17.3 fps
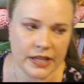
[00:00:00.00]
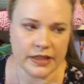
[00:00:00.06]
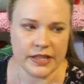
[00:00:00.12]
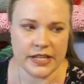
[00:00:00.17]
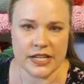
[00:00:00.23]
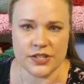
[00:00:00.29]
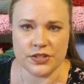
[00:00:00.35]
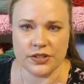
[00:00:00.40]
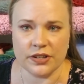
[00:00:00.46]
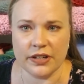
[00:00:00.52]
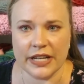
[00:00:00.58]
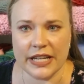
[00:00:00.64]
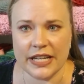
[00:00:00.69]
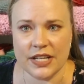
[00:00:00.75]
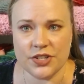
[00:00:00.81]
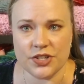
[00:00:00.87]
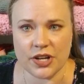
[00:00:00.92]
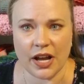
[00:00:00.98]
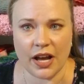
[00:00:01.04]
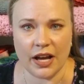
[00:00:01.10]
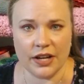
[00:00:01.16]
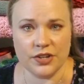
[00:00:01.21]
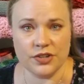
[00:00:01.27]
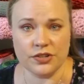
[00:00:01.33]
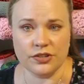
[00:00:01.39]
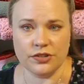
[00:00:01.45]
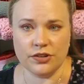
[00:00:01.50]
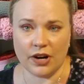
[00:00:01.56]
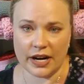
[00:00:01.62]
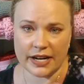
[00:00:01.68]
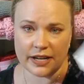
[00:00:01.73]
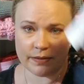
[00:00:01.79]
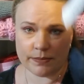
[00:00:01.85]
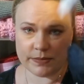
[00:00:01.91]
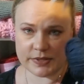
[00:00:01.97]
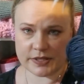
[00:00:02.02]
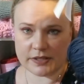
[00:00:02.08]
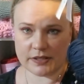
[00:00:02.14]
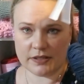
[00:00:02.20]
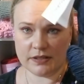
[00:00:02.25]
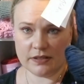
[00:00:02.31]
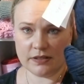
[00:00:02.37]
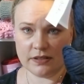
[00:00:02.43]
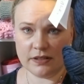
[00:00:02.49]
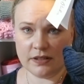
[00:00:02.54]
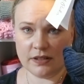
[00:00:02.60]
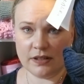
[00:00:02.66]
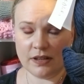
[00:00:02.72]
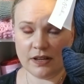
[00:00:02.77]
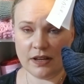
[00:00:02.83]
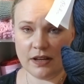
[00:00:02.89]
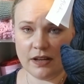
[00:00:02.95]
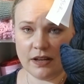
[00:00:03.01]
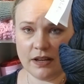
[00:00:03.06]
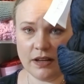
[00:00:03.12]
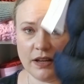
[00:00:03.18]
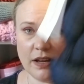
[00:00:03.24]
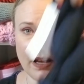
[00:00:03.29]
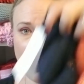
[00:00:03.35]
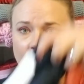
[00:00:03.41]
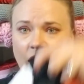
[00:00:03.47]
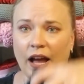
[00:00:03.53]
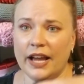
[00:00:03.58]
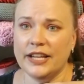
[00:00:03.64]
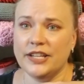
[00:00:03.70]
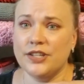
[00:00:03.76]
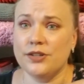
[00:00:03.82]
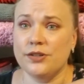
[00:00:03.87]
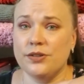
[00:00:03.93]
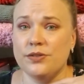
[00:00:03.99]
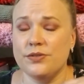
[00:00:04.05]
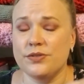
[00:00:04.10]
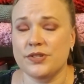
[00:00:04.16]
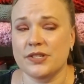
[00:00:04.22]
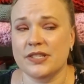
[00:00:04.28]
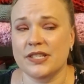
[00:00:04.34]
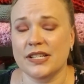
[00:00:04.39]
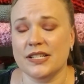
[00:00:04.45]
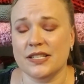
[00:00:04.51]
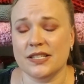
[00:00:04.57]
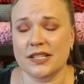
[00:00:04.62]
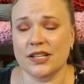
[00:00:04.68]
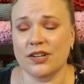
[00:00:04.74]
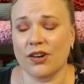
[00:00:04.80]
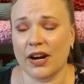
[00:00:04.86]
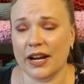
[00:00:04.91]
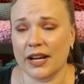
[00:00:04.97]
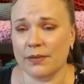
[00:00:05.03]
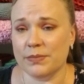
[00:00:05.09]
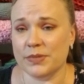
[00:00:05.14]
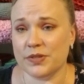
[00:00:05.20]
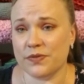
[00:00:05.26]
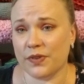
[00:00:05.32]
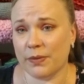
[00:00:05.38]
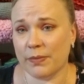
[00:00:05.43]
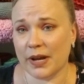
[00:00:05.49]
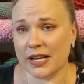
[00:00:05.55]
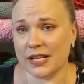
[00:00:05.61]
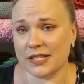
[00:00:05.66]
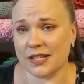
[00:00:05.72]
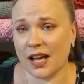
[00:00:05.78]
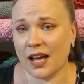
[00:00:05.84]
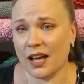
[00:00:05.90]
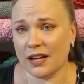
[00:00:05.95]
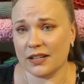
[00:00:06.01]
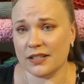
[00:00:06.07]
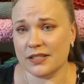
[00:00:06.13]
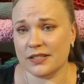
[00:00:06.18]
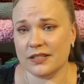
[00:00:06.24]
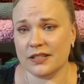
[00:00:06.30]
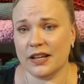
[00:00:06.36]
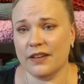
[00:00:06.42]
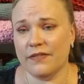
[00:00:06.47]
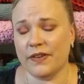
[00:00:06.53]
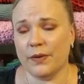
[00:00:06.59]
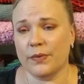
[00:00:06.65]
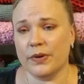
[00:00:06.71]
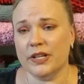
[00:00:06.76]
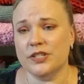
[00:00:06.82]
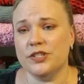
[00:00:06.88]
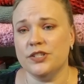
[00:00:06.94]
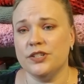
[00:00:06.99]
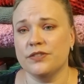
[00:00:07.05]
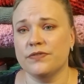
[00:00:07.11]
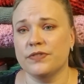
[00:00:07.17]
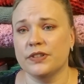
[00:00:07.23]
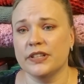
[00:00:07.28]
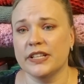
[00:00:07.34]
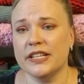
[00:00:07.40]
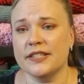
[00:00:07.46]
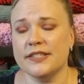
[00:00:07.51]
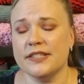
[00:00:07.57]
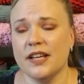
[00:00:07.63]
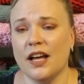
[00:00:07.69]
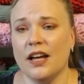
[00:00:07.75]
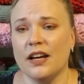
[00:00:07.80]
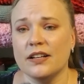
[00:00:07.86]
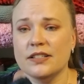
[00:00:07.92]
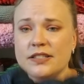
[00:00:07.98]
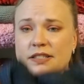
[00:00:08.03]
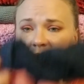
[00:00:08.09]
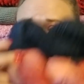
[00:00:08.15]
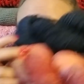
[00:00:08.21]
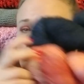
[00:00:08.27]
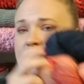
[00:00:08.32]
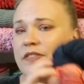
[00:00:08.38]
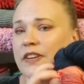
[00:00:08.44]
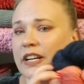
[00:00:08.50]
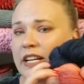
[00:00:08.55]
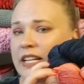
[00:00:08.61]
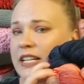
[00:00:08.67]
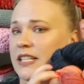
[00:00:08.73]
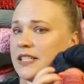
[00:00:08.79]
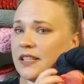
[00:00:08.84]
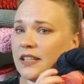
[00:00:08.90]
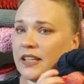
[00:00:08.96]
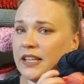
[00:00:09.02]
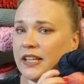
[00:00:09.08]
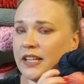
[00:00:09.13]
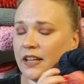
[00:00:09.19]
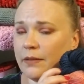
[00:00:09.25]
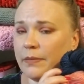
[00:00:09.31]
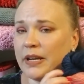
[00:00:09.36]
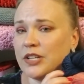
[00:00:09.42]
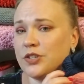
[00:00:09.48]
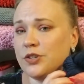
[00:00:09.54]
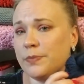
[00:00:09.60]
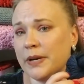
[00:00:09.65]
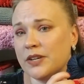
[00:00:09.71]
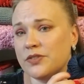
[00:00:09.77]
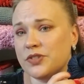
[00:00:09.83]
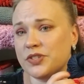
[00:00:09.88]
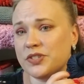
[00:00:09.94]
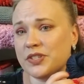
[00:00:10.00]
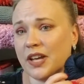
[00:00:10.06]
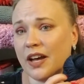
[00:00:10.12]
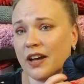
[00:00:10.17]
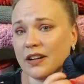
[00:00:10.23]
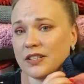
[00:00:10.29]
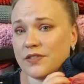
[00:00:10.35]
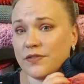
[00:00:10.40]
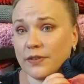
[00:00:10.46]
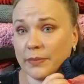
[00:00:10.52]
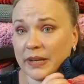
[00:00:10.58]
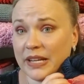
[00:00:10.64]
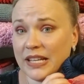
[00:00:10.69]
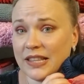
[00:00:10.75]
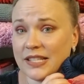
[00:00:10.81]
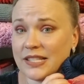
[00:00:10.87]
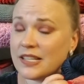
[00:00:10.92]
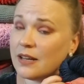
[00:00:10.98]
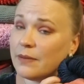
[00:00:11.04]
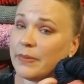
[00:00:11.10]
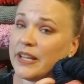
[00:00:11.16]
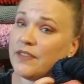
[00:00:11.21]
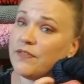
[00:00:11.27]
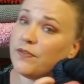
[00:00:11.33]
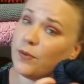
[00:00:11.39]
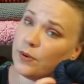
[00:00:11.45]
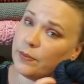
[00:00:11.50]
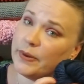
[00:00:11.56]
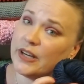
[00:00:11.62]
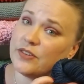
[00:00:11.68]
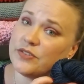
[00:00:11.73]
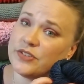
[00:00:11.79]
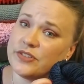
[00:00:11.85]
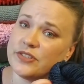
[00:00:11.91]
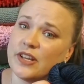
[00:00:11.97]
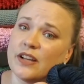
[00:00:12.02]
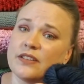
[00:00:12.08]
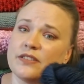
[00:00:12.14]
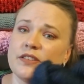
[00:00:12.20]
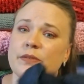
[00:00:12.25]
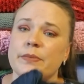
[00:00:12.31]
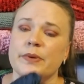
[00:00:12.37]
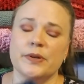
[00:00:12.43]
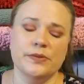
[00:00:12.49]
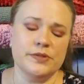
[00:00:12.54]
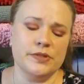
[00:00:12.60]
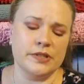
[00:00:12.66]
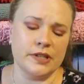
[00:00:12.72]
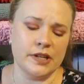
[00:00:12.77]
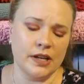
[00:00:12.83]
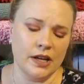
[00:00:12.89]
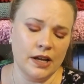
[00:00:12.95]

These are each 100 grams. I use 60 grams for my socks. If I wanted to do full-length socks, these very easily could make 2 pairs of socks. For me, this could be 4 pairs of socks almost.